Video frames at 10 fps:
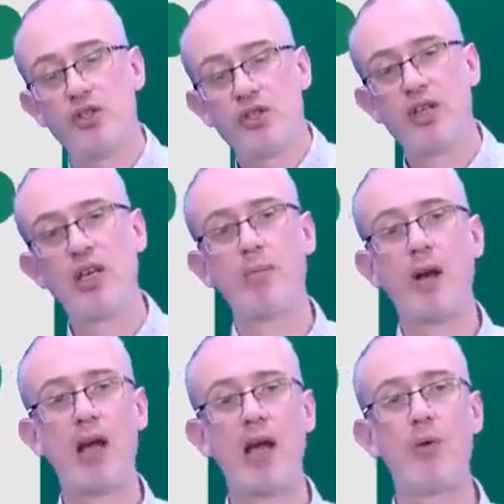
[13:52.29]
Just think
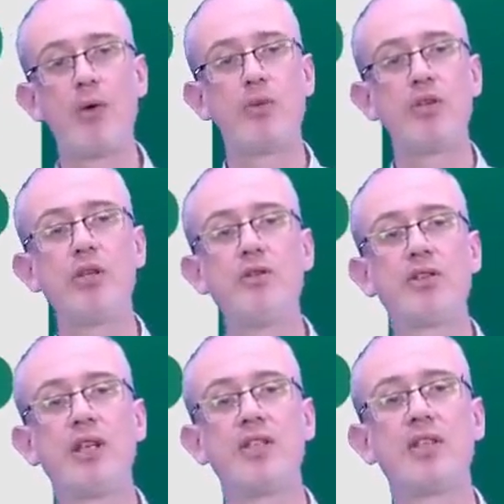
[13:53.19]
about how we would use
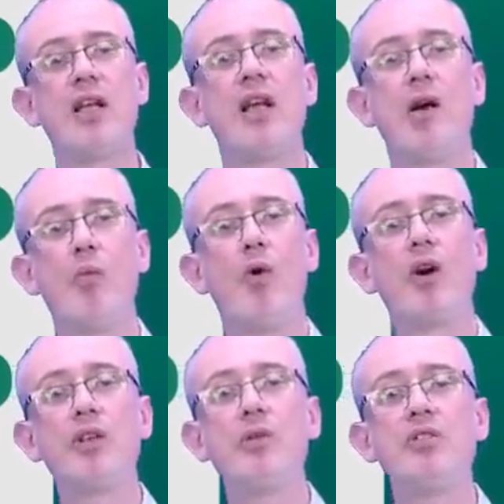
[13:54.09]
these and
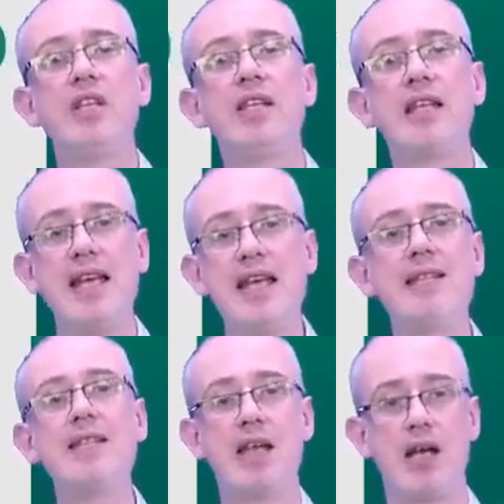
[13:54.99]
what you did
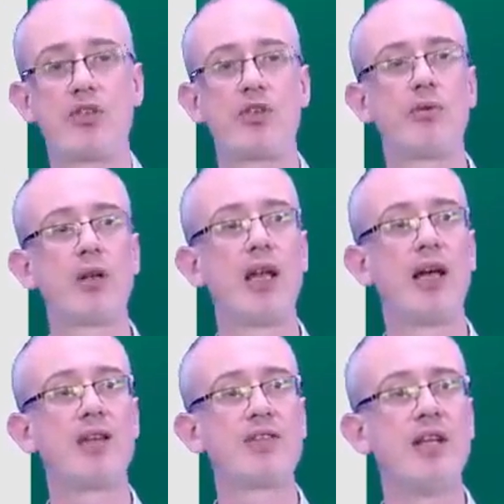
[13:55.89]
in the actual
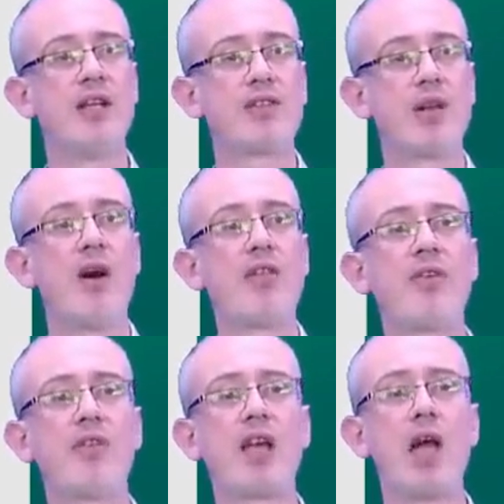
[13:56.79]
class. So other
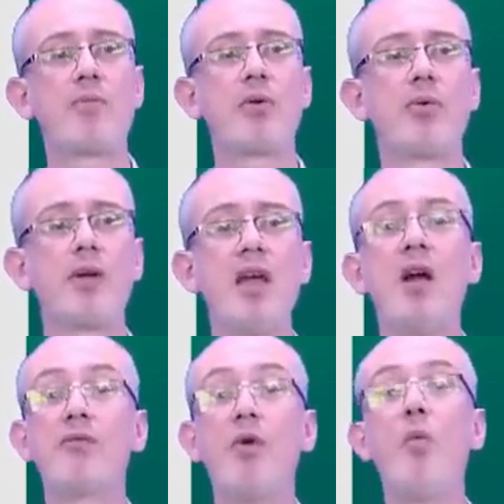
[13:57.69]
vocabulary
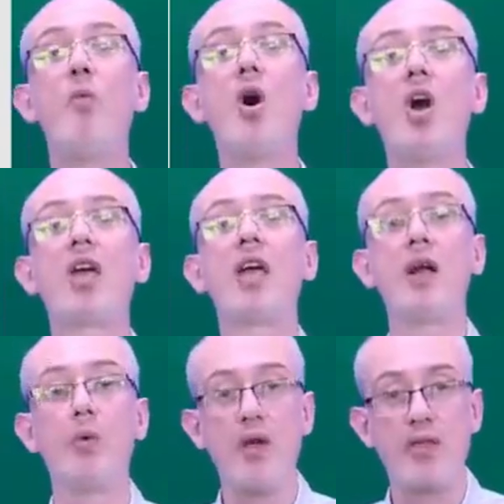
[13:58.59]
for
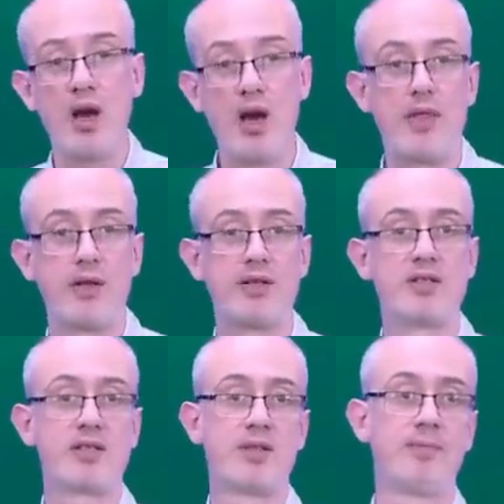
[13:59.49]
working with
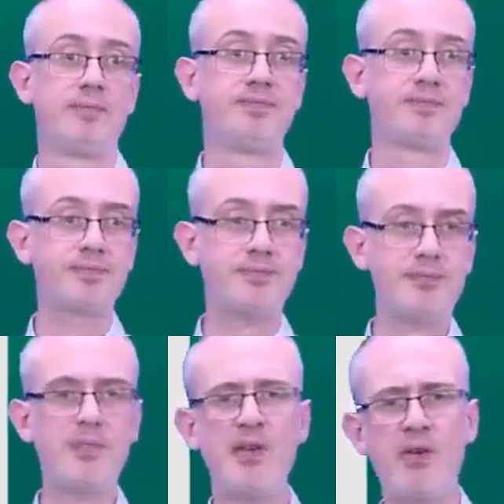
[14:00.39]
others.
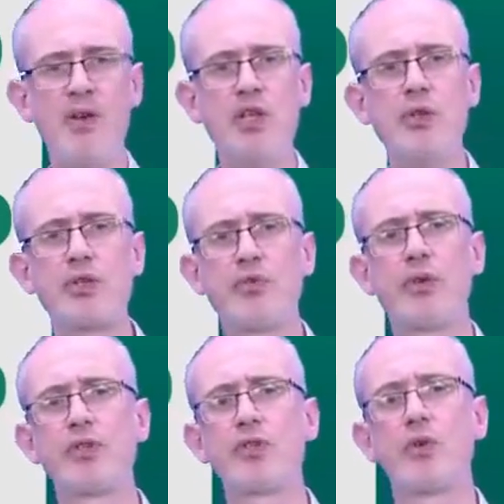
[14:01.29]
Very useful
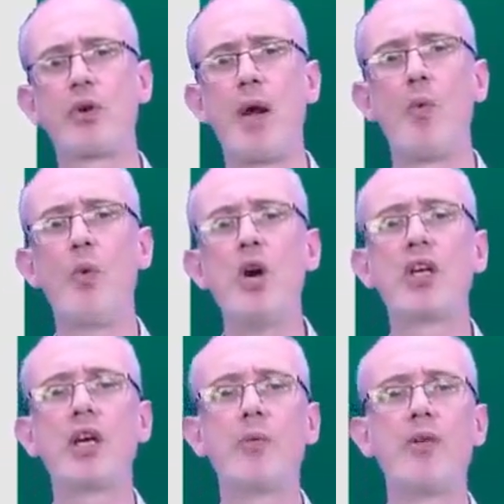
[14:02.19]
to talk about
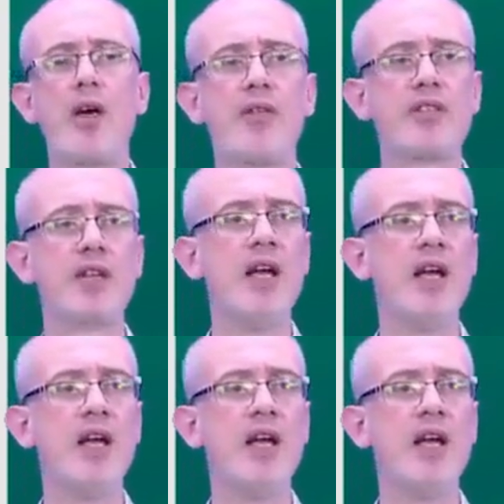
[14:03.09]
working with others.